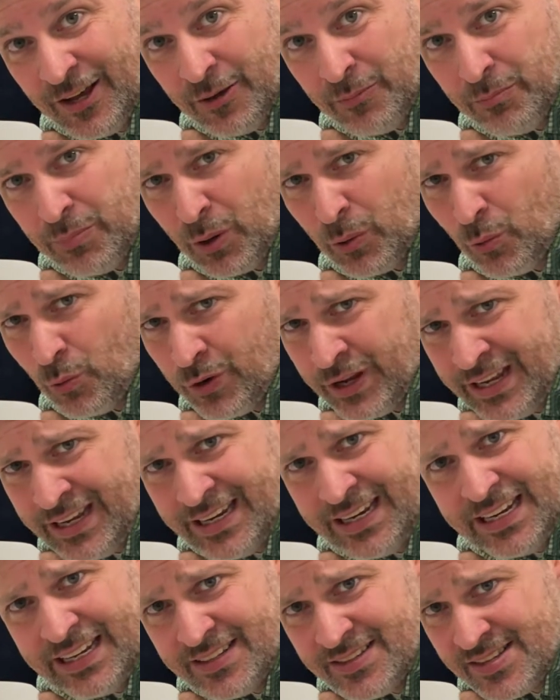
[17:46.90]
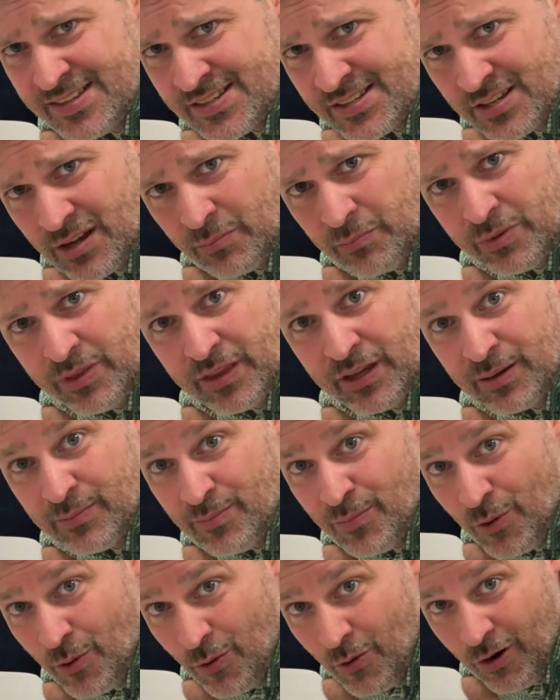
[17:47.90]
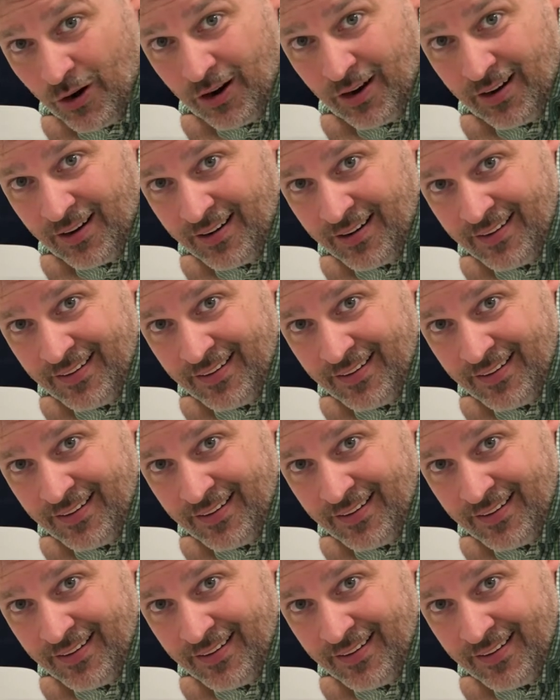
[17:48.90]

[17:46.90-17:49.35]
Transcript: but we need something more.